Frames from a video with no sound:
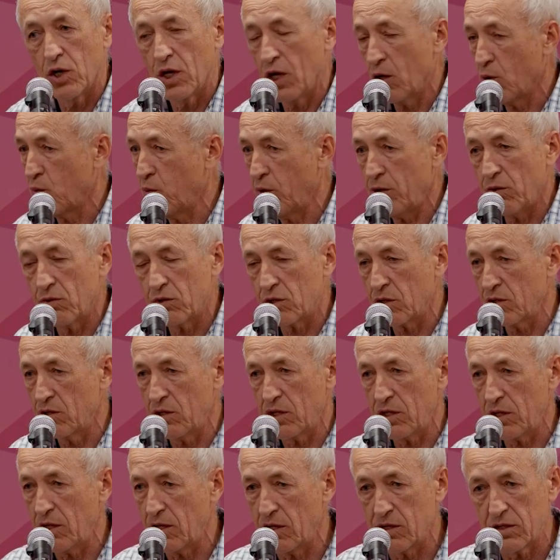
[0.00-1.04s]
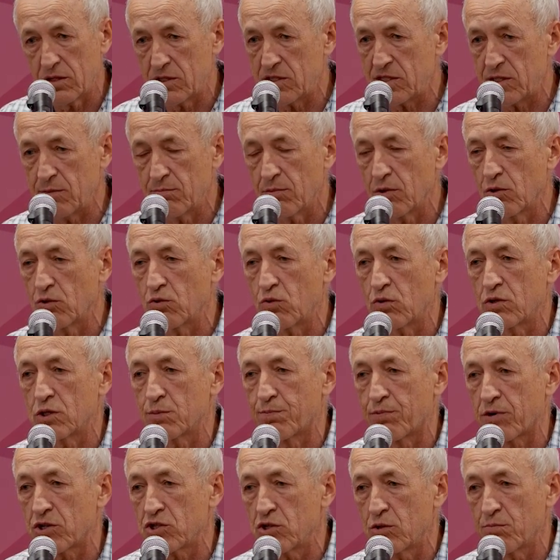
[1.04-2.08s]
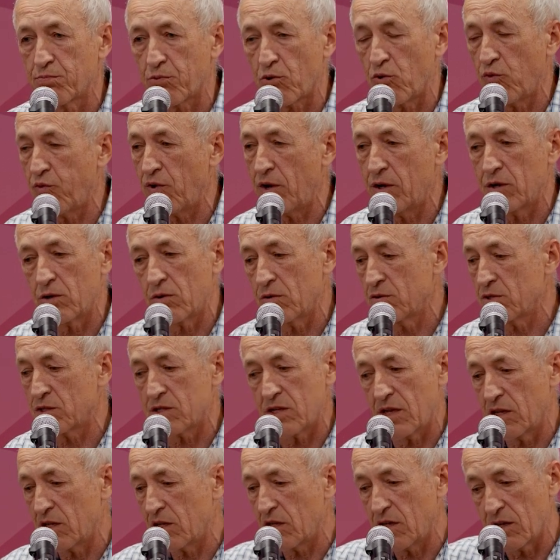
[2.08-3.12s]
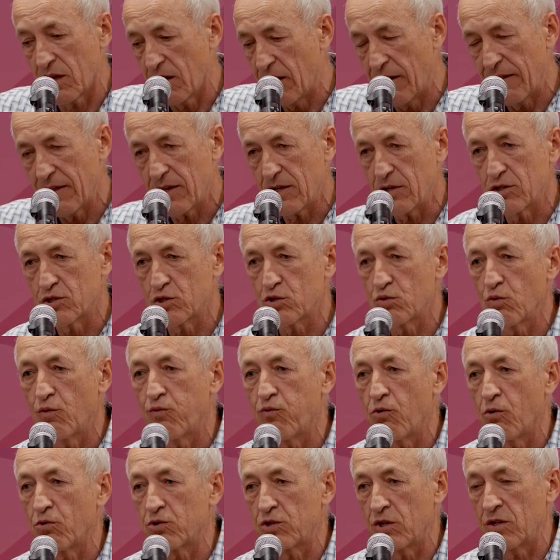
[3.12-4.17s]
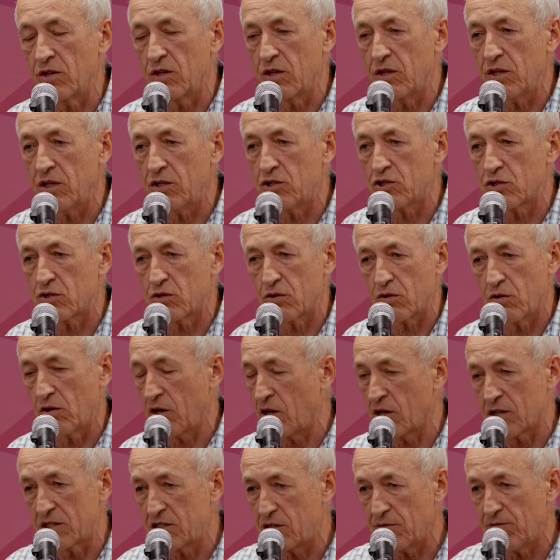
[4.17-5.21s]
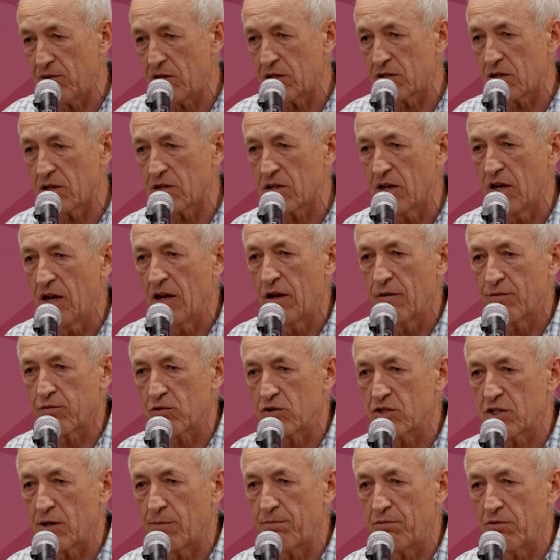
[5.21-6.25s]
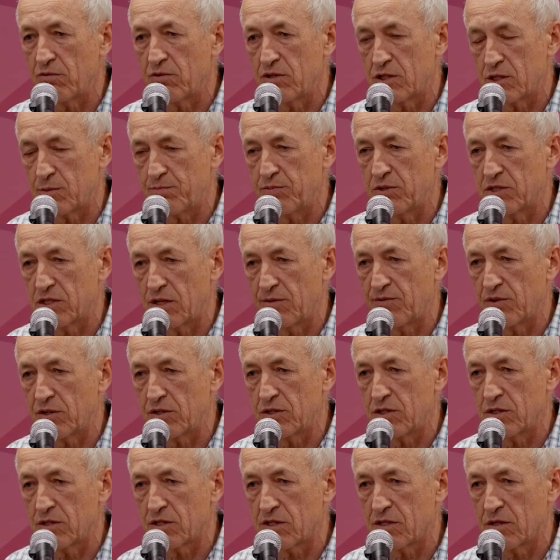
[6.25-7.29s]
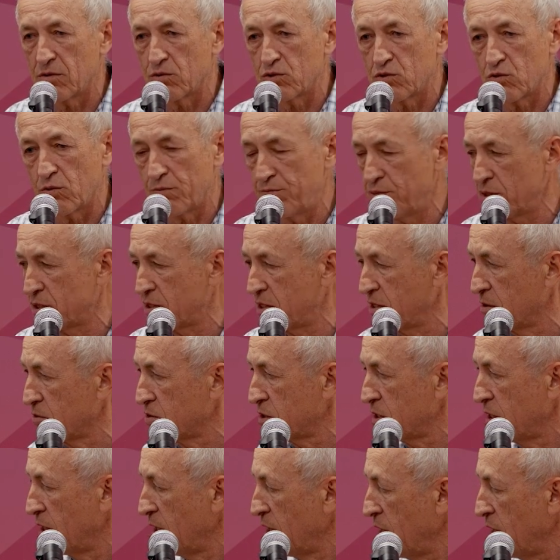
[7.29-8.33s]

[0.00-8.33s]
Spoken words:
where you can really, similar to expression profiling, you can say, okay, it's twofold enriched, activated, for example, these specific T cells or B cells.